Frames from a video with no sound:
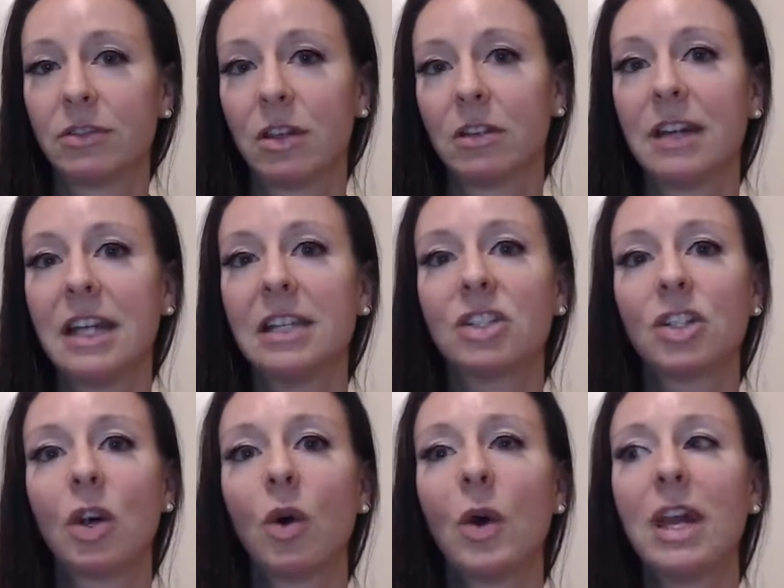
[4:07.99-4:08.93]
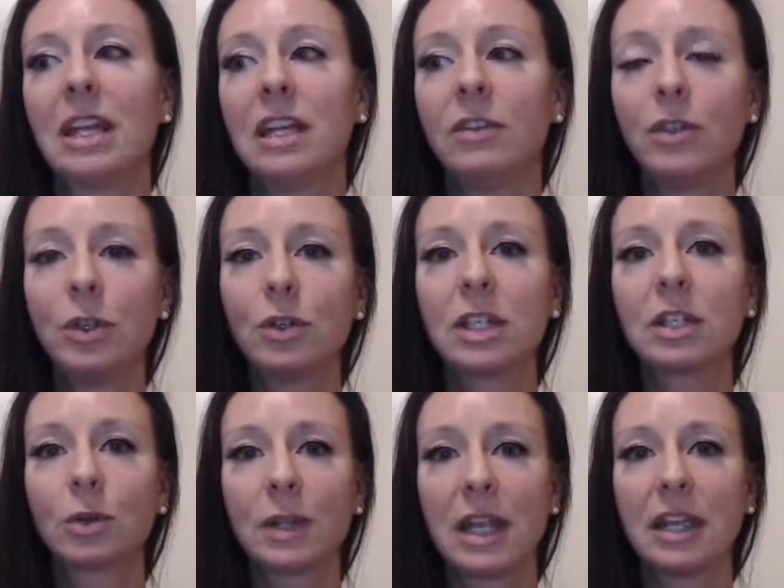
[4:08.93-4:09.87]
All right. So if you can
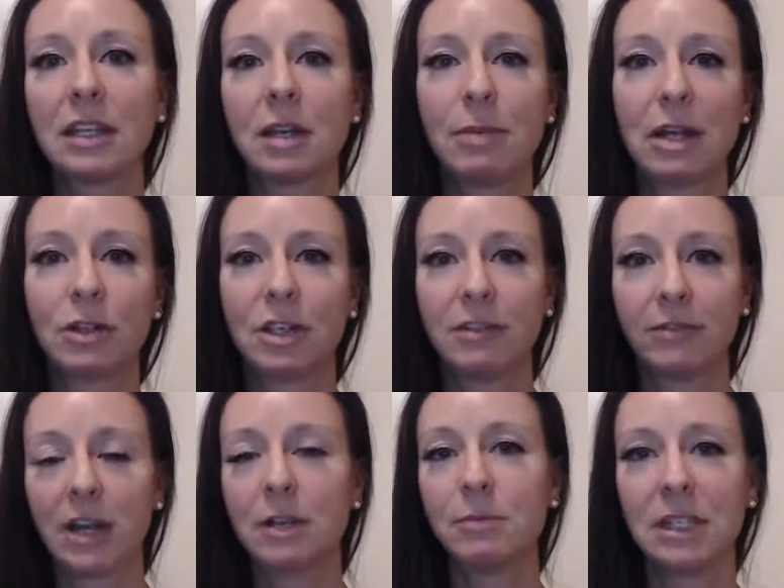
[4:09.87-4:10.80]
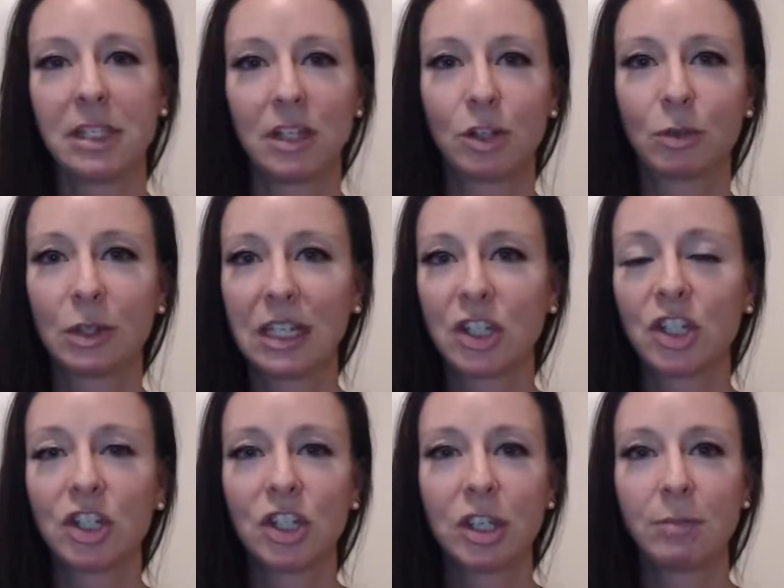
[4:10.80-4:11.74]
create a better environment in your
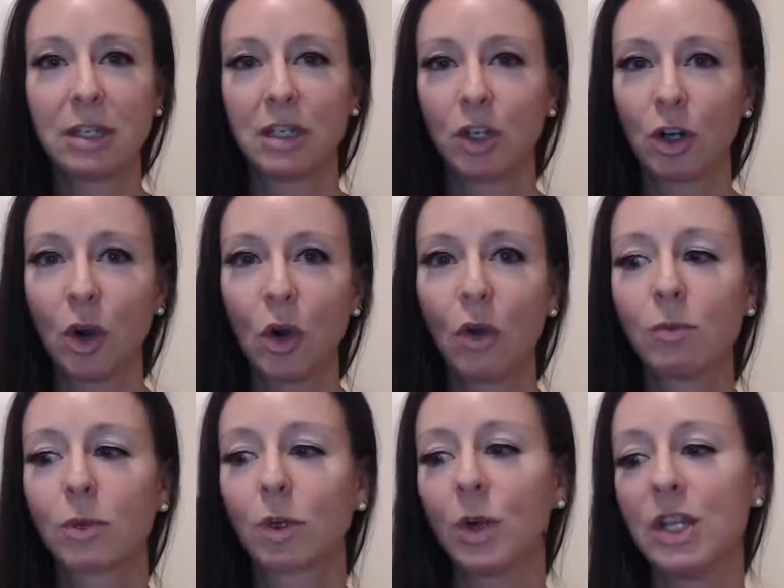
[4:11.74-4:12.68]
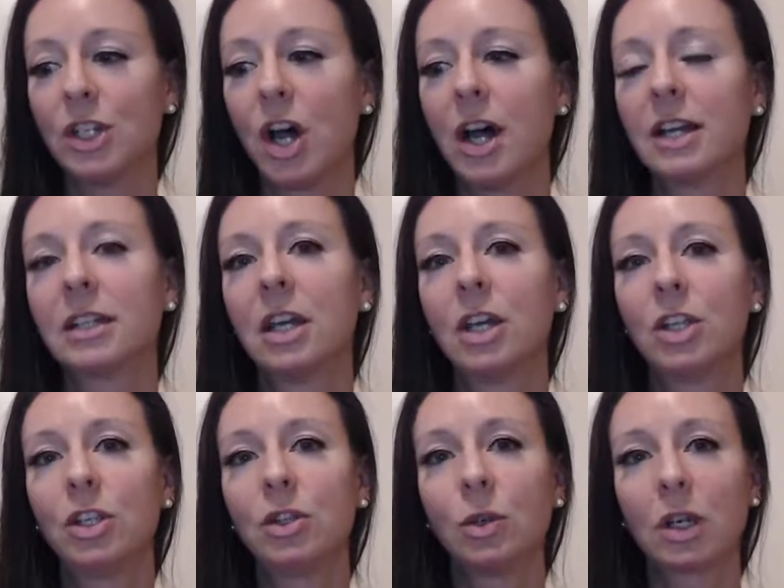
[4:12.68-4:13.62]
relationship, in your home or whatnot,
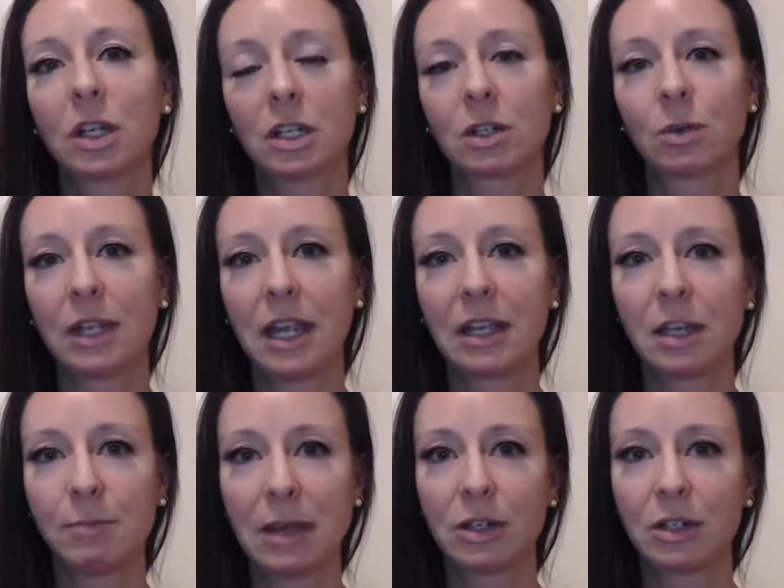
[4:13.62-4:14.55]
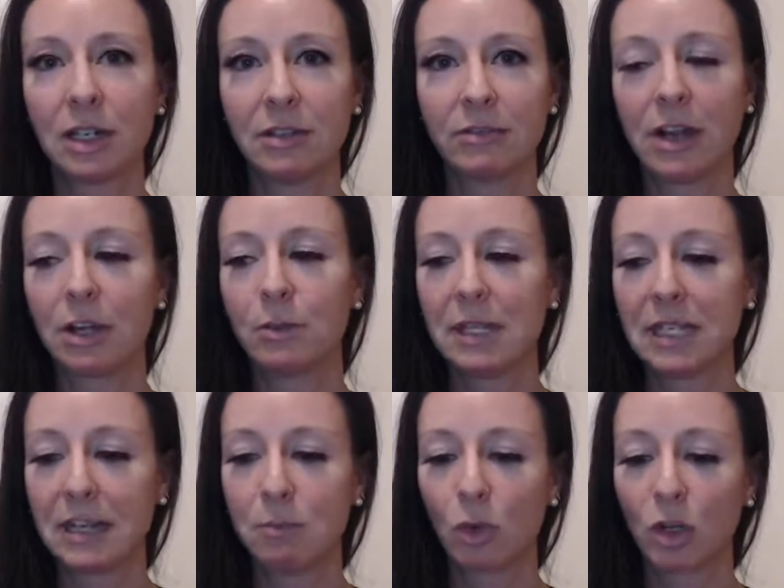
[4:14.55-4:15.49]
you are going to create a better
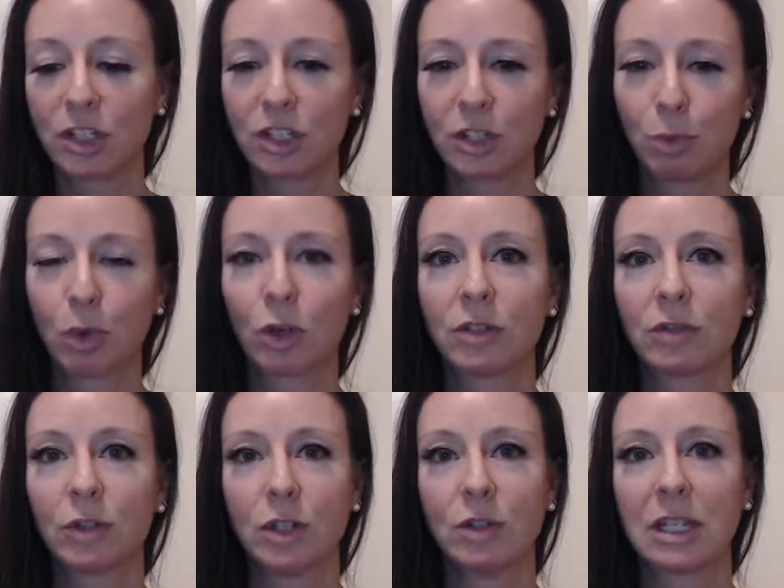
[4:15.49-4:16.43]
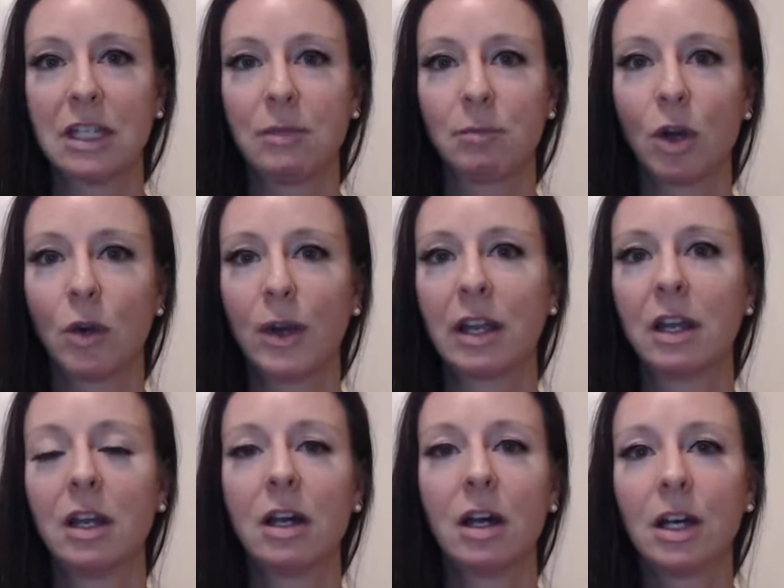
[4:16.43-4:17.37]
environment and more support for you to keep going
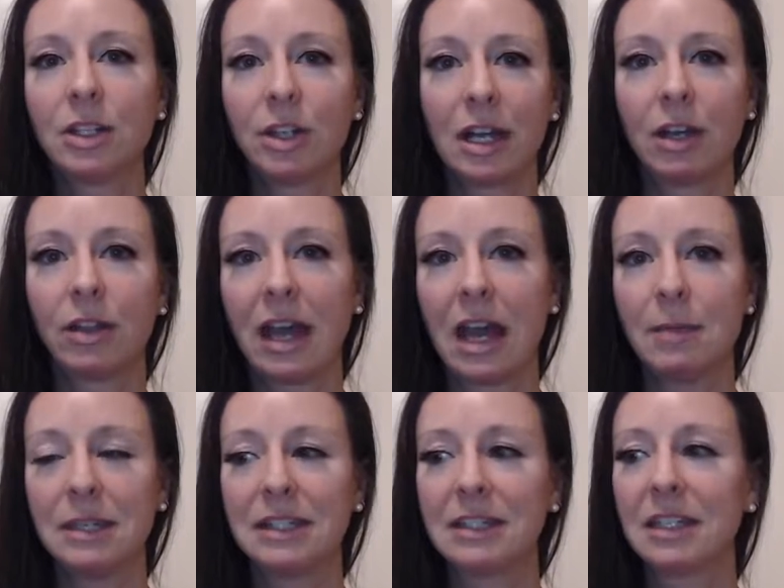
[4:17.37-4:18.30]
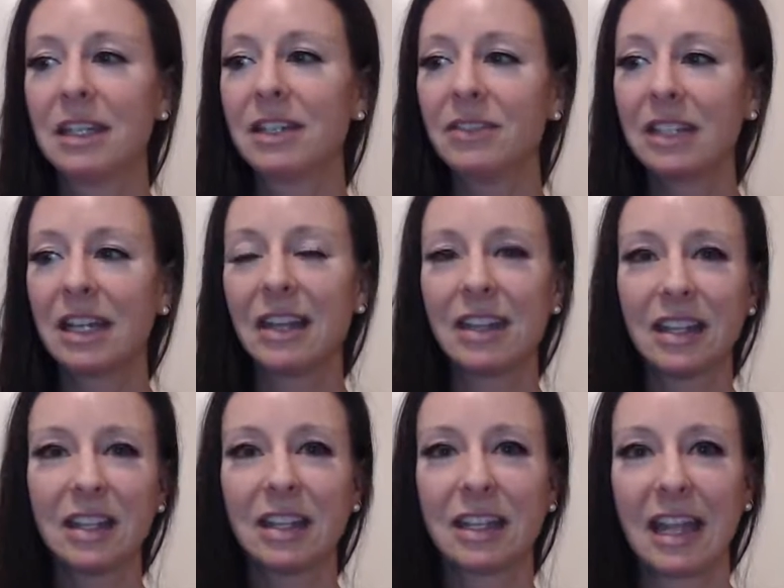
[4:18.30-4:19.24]
on your health habits. And even at the
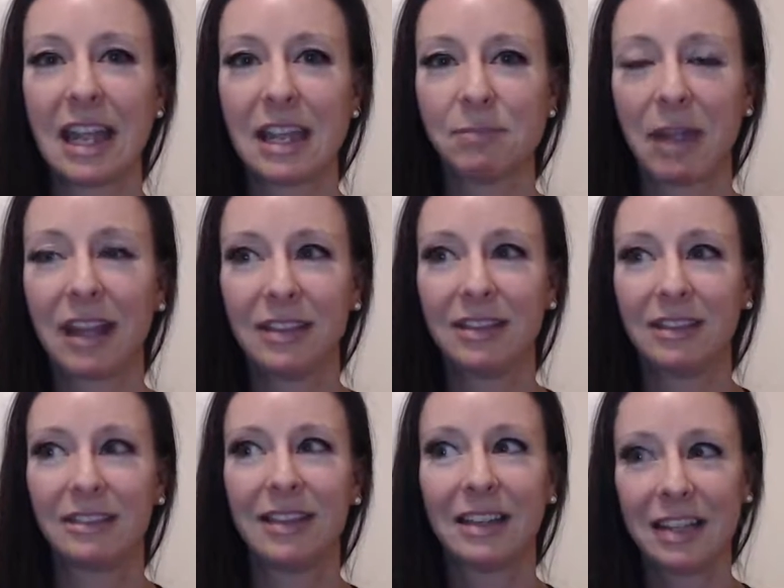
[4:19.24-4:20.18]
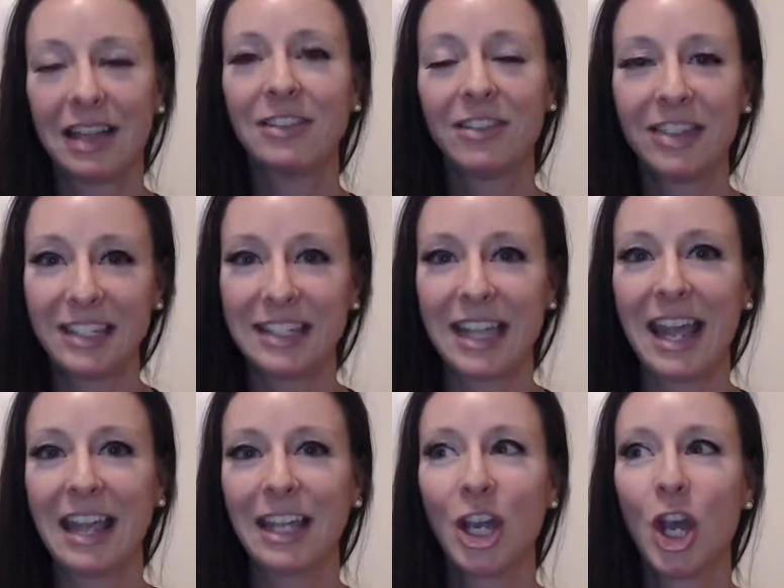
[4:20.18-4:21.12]
end of the game, at the end of the
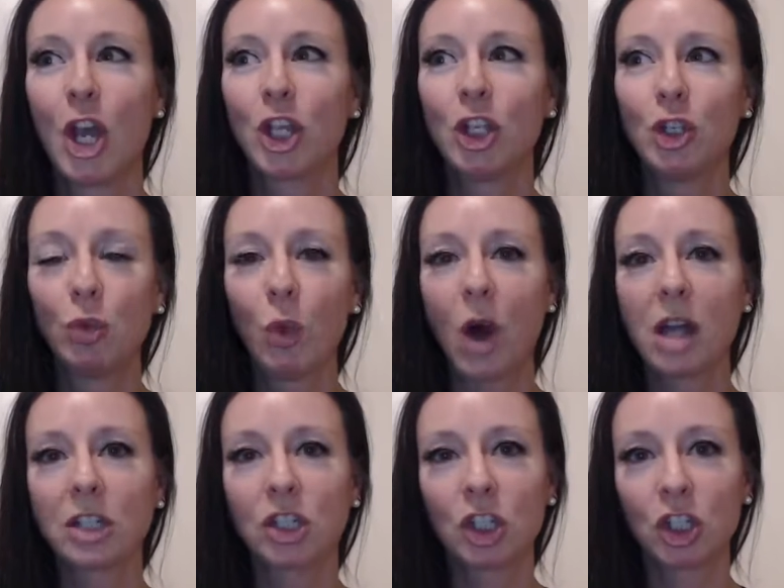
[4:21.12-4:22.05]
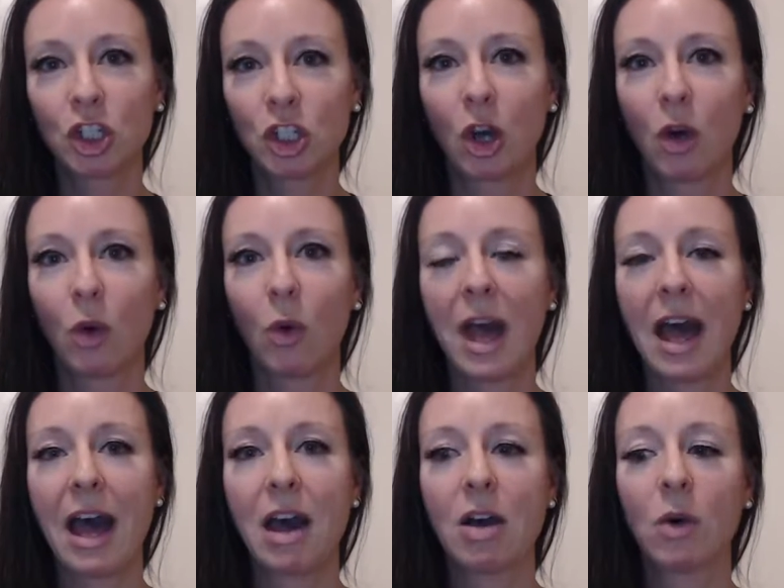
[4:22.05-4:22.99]
day, you want to show
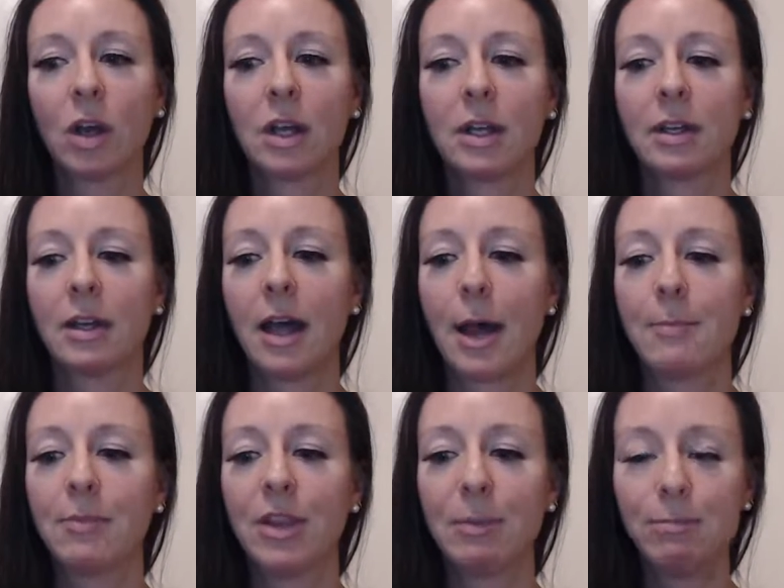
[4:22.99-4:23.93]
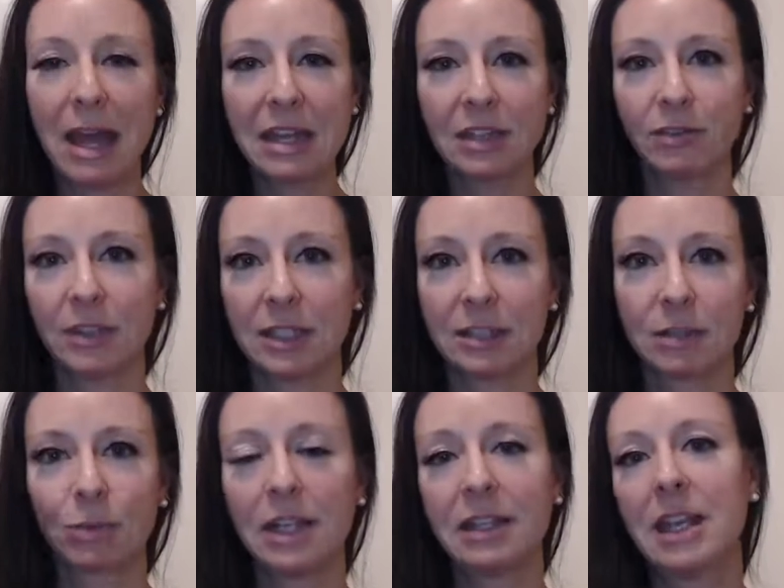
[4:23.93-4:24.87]
how the
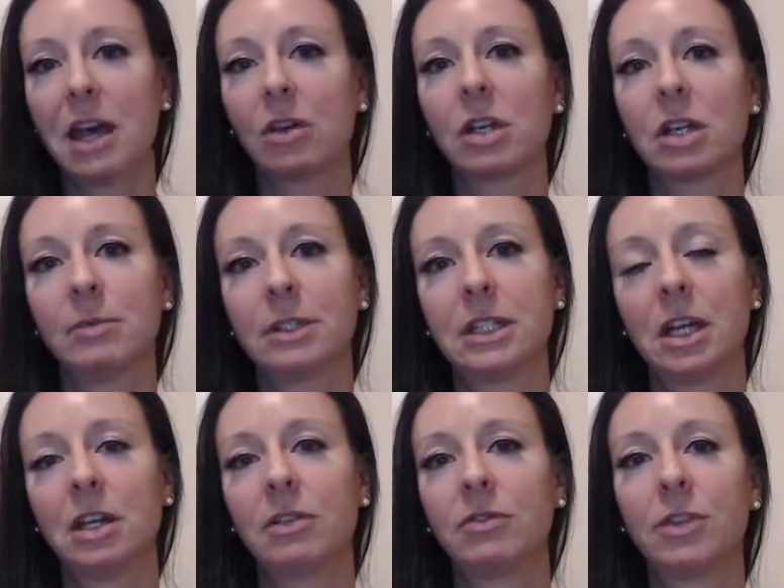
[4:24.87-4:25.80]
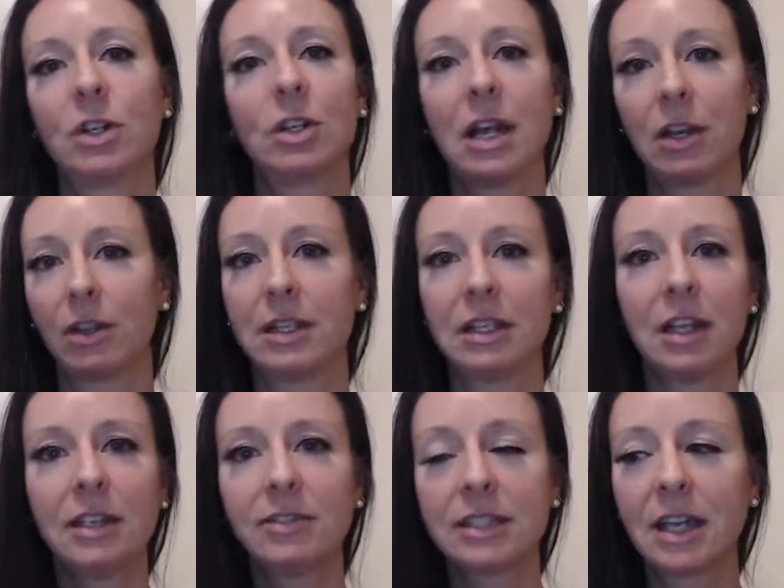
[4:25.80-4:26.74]
benefits, right? The outcomes of your healthy
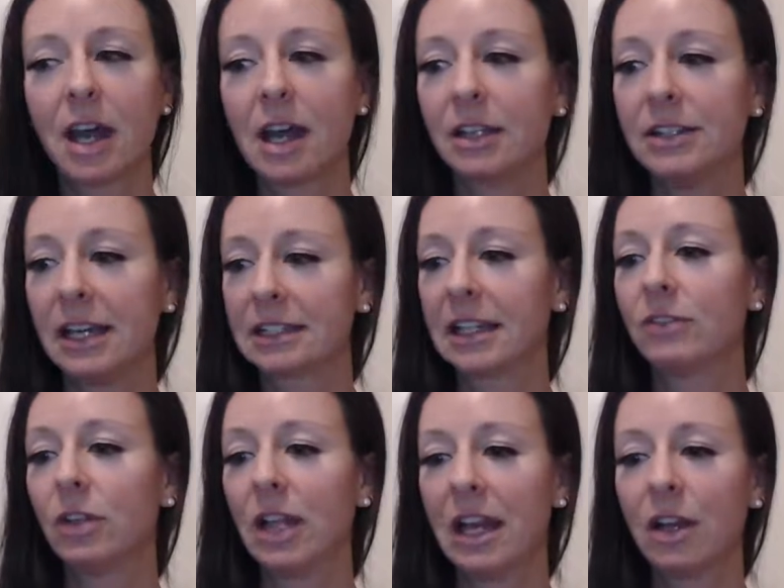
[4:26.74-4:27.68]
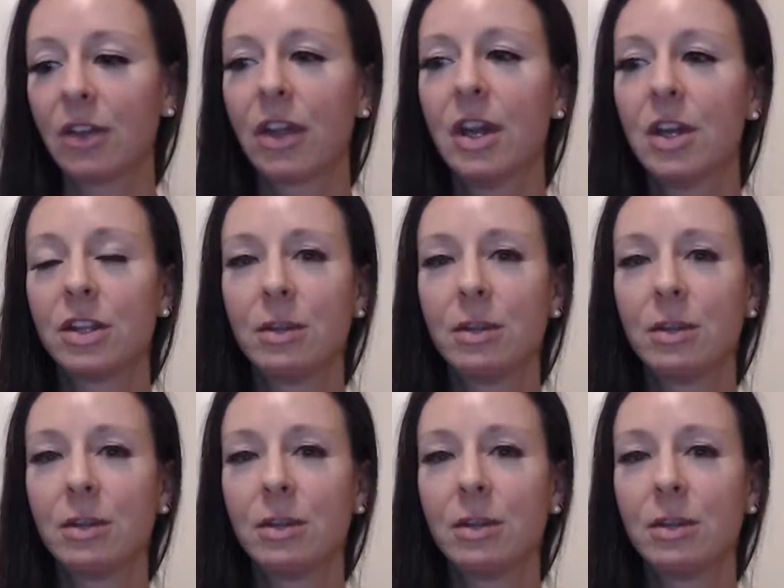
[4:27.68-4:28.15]
lifestyle, next level health.